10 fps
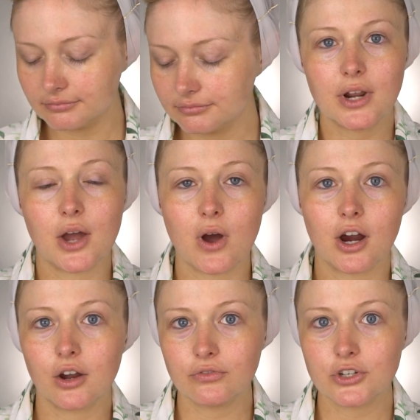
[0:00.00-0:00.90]
Now
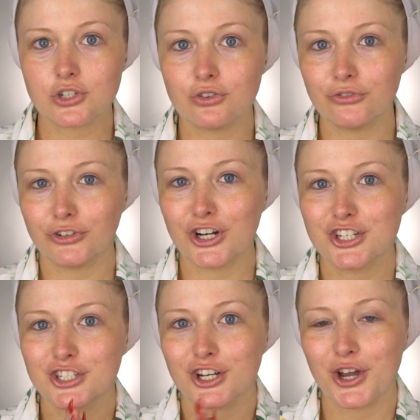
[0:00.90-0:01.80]
our official
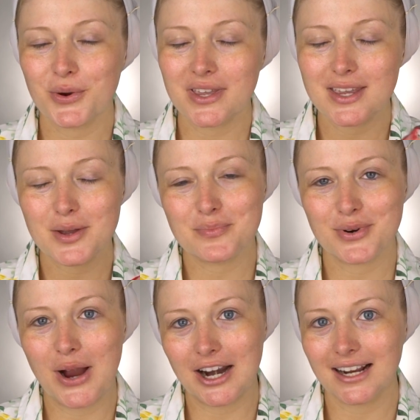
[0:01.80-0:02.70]
first Kokie
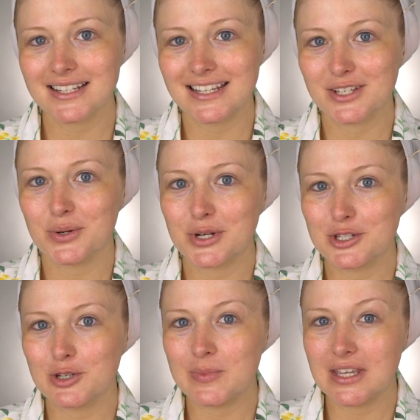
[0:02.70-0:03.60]
product is going
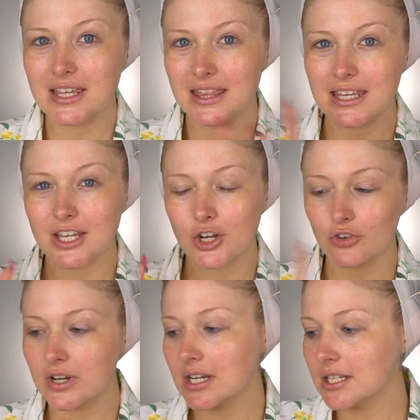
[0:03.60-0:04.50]
to be the
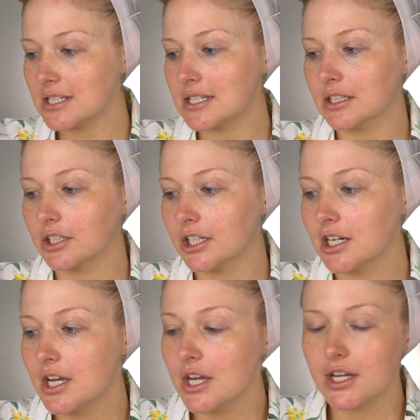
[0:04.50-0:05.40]
green concealer.
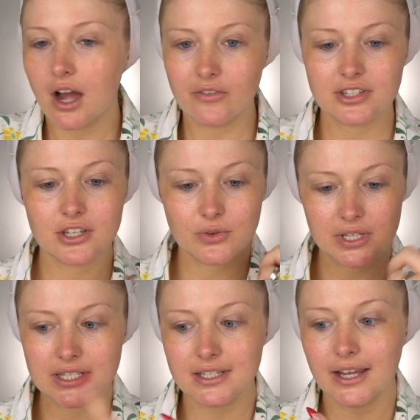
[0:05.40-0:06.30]
Obviously you
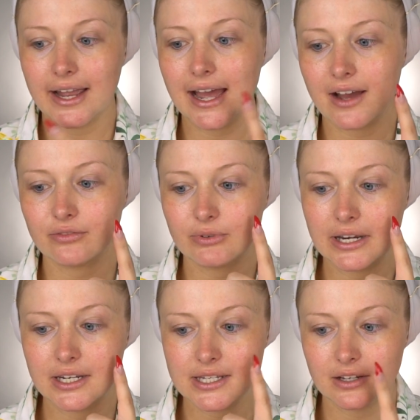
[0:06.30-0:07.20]
can see I have
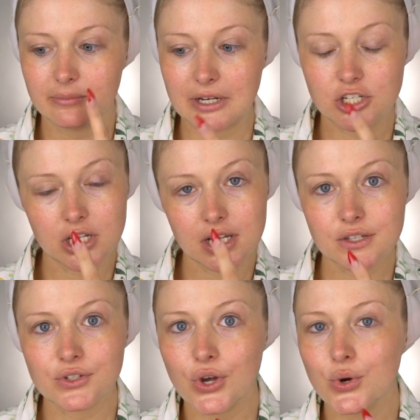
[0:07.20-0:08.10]
redness on my
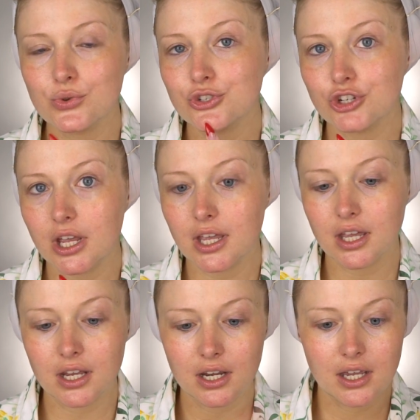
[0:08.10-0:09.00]
cheeks, nose,
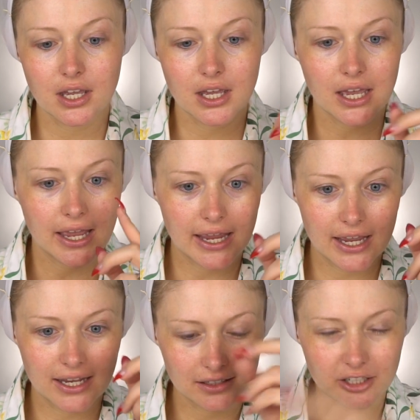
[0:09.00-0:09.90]
chin,
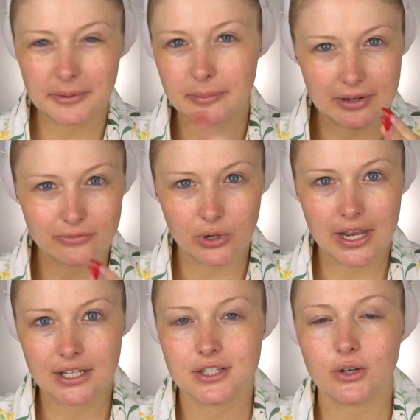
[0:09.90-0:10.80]
and a little bit on my
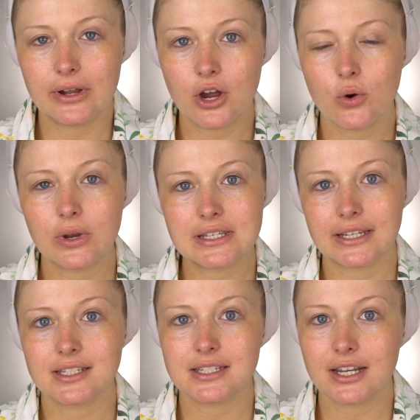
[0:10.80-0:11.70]
forehead, so I always
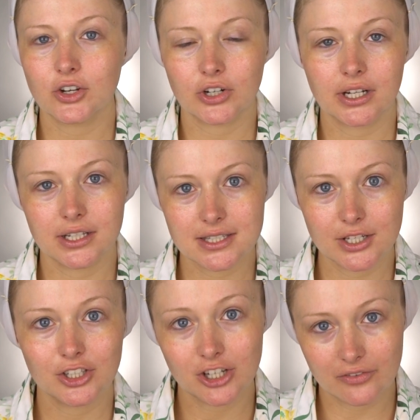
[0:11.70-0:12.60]
like to take a green
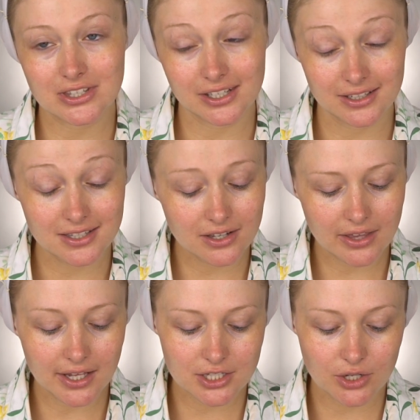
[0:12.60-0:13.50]
concealer and obviously conceal that.